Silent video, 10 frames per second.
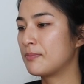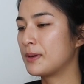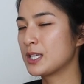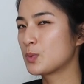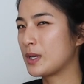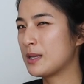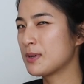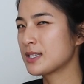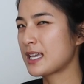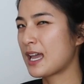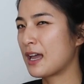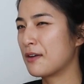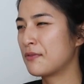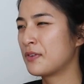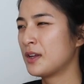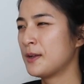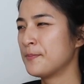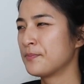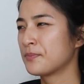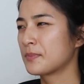But it's weird because I'm
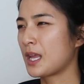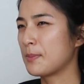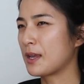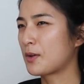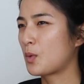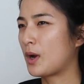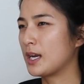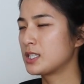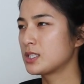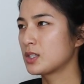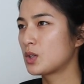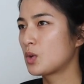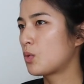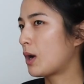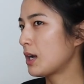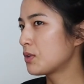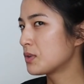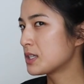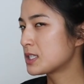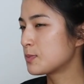quite
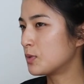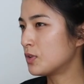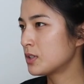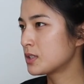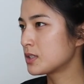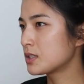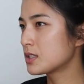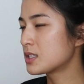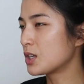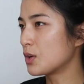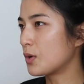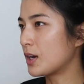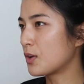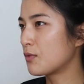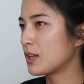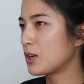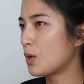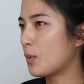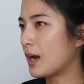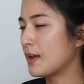good at sport, so I don't really
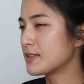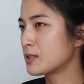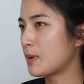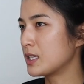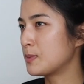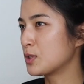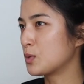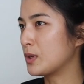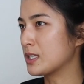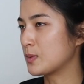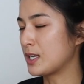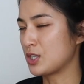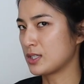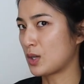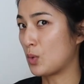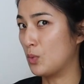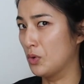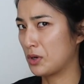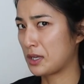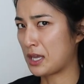know why I have such bad spatial awareness when I just
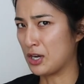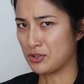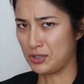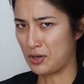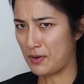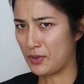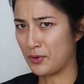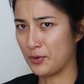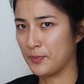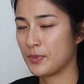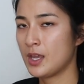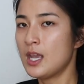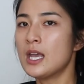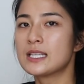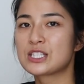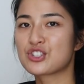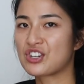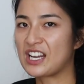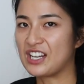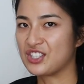walk casually around the home.
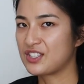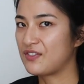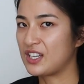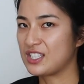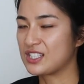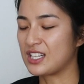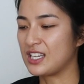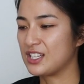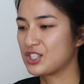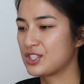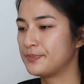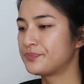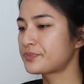Strange, very strange.